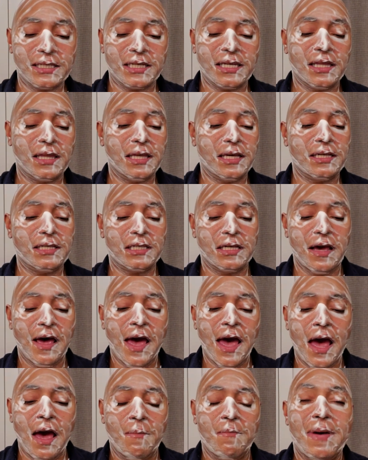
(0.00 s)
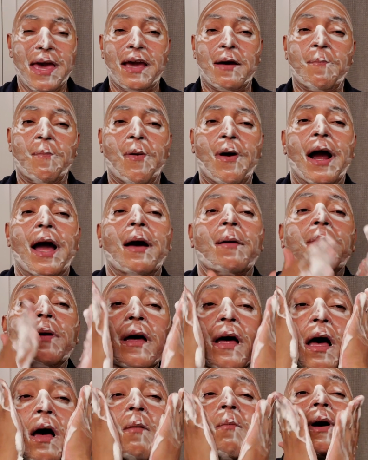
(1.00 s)
to this Make P:rem,
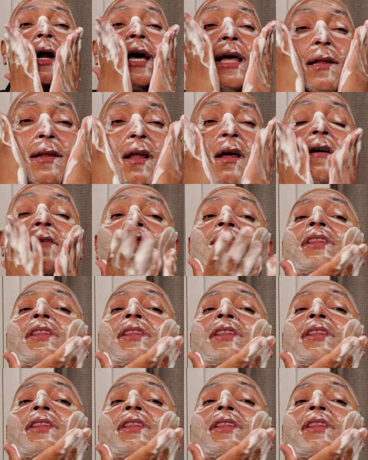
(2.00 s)
but I love